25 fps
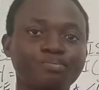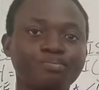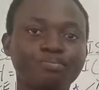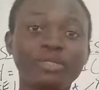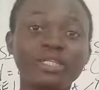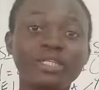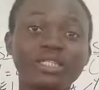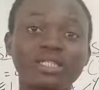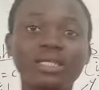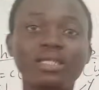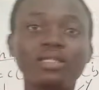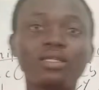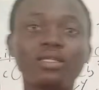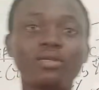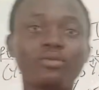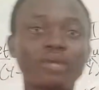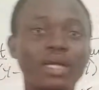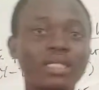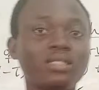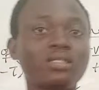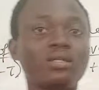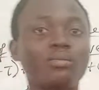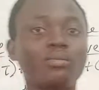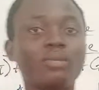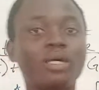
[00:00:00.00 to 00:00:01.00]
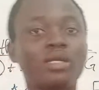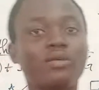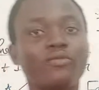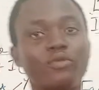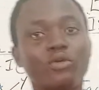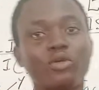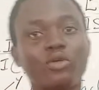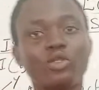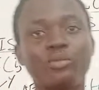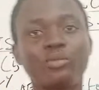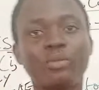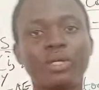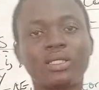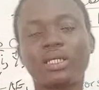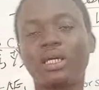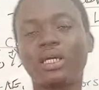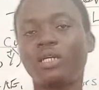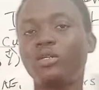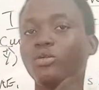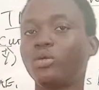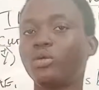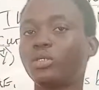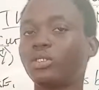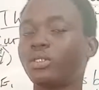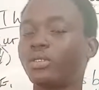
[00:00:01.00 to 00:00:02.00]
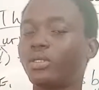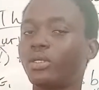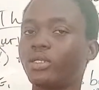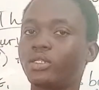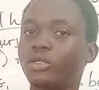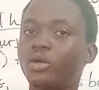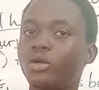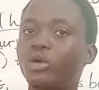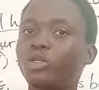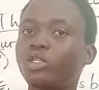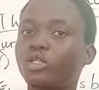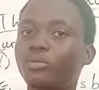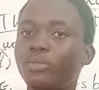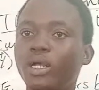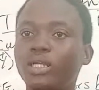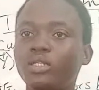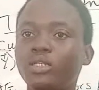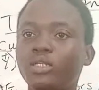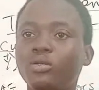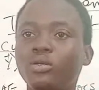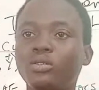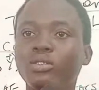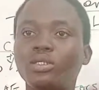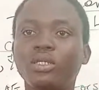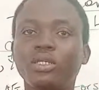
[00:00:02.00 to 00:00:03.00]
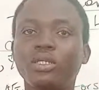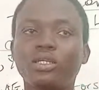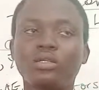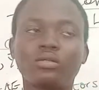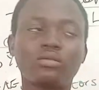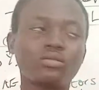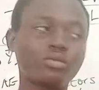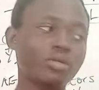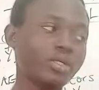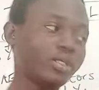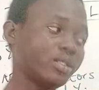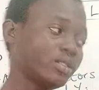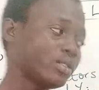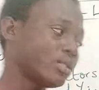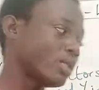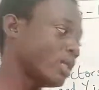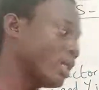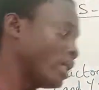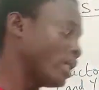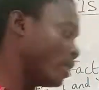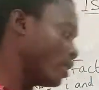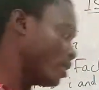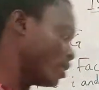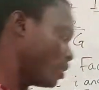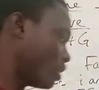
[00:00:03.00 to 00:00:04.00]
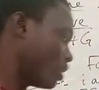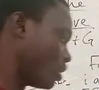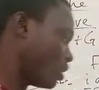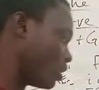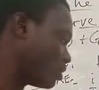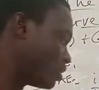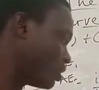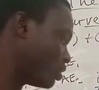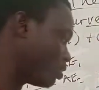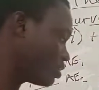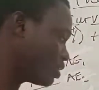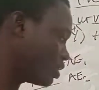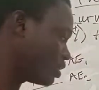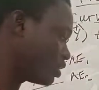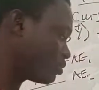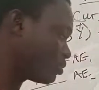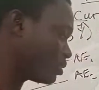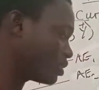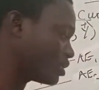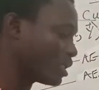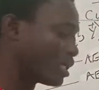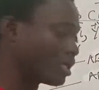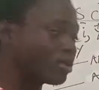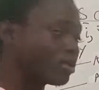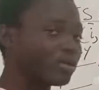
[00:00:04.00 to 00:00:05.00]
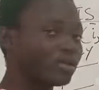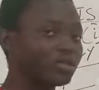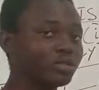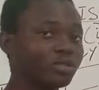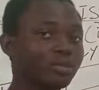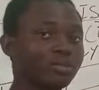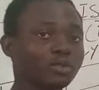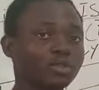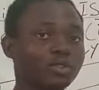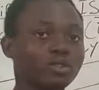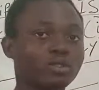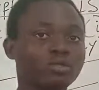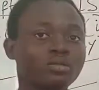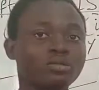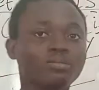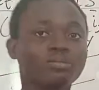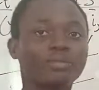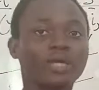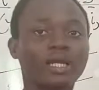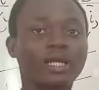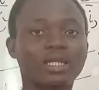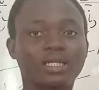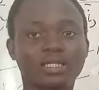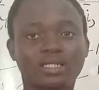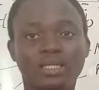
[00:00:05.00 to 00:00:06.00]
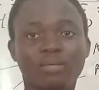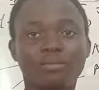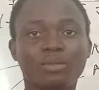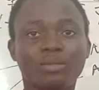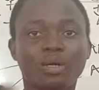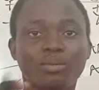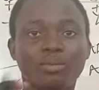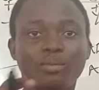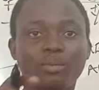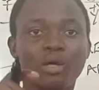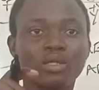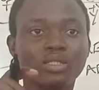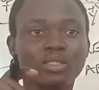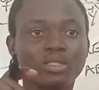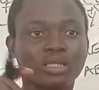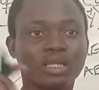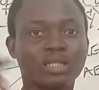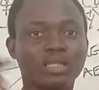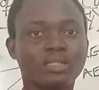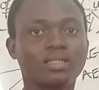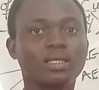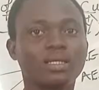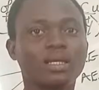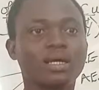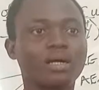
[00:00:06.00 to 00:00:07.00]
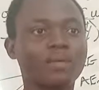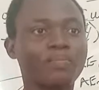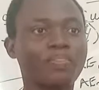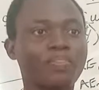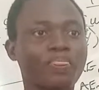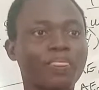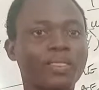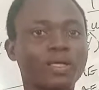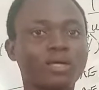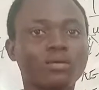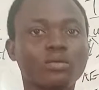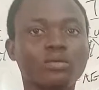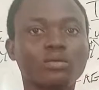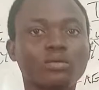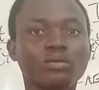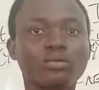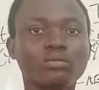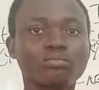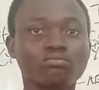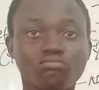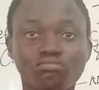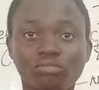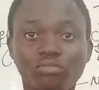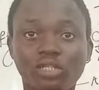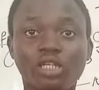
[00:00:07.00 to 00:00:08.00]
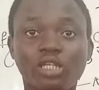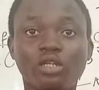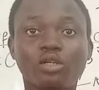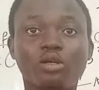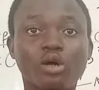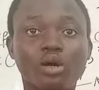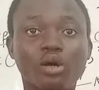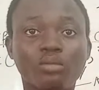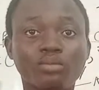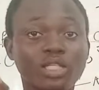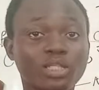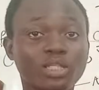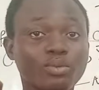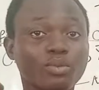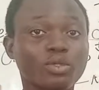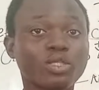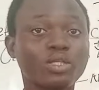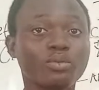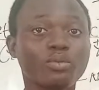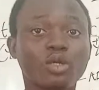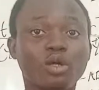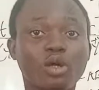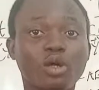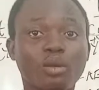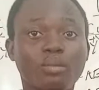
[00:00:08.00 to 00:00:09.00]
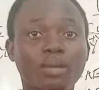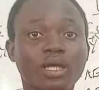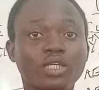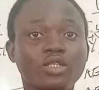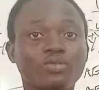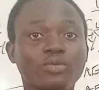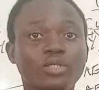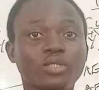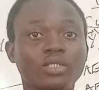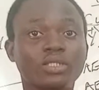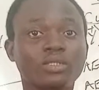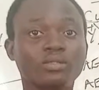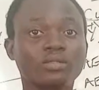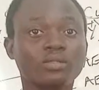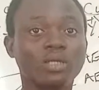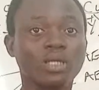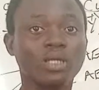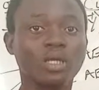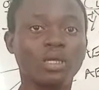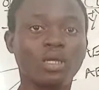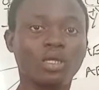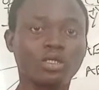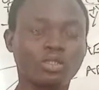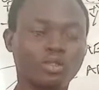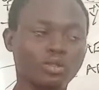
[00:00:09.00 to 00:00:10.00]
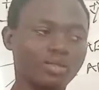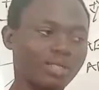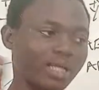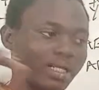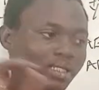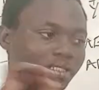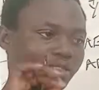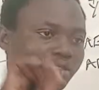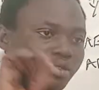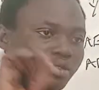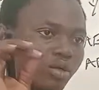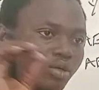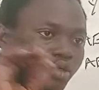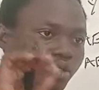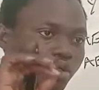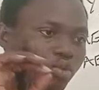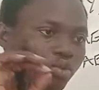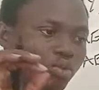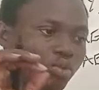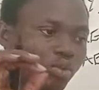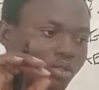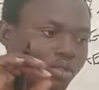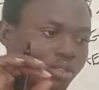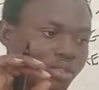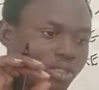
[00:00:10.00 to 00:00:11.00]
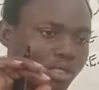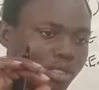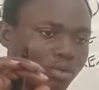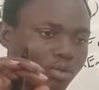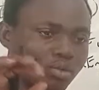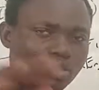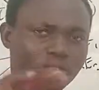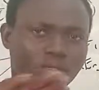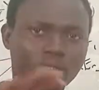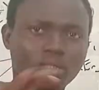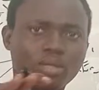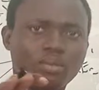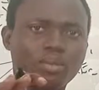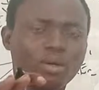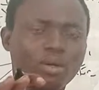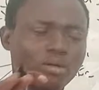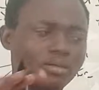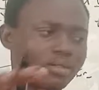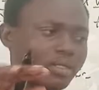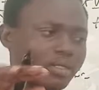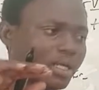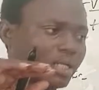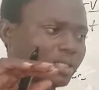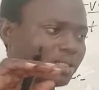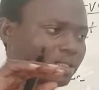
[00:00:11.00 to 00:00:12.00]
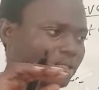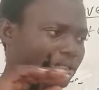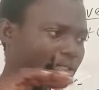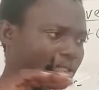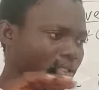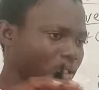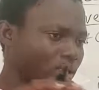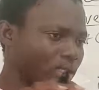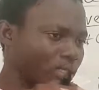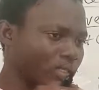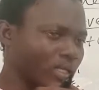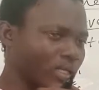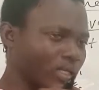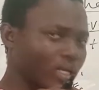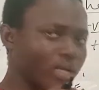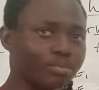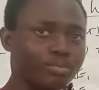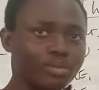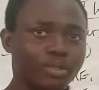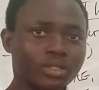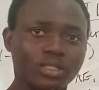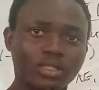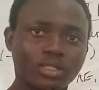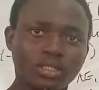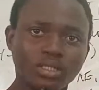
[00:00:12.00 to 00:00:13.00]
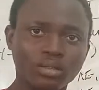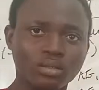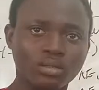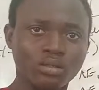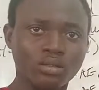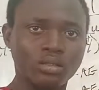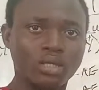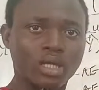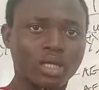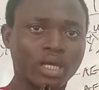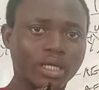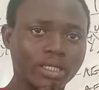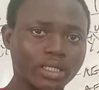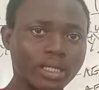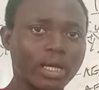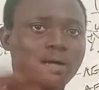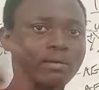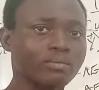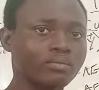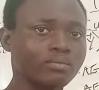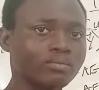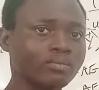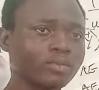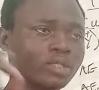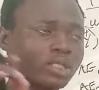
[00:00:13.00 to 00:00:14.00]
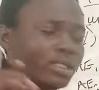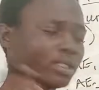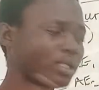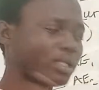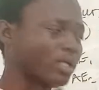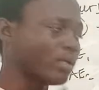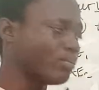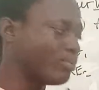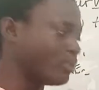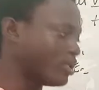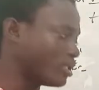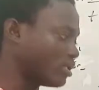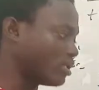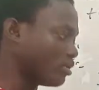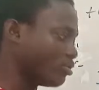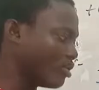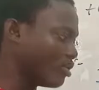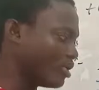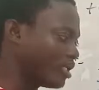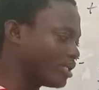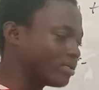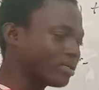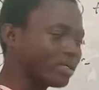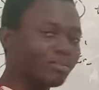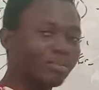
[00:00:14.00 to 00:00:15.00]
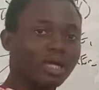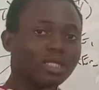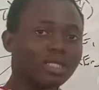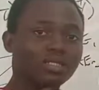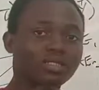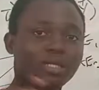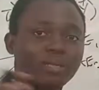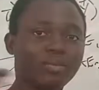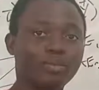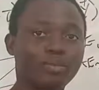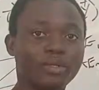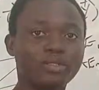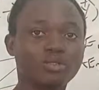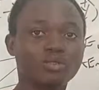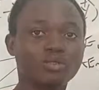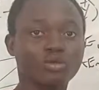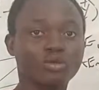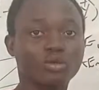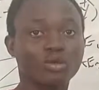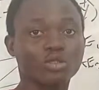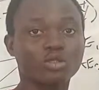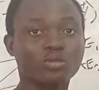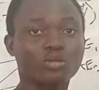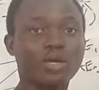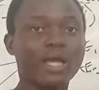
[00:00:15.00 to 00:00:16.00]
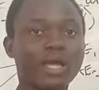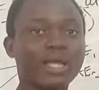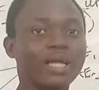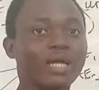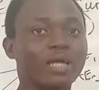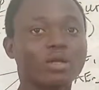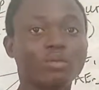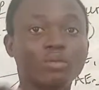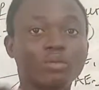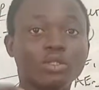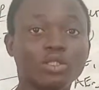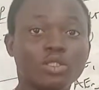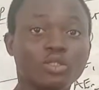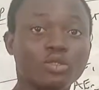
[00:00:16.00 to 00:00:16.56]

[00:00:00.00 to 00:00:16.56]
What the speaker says: meeting the rising demand of consumers. And note this: consumers don't increase their consumption by the same amount that their disposable income has risen. So that is also what we talked about that in MPC. Yeah, in MPC, when you're talking marginal pay to consume, why it cannot be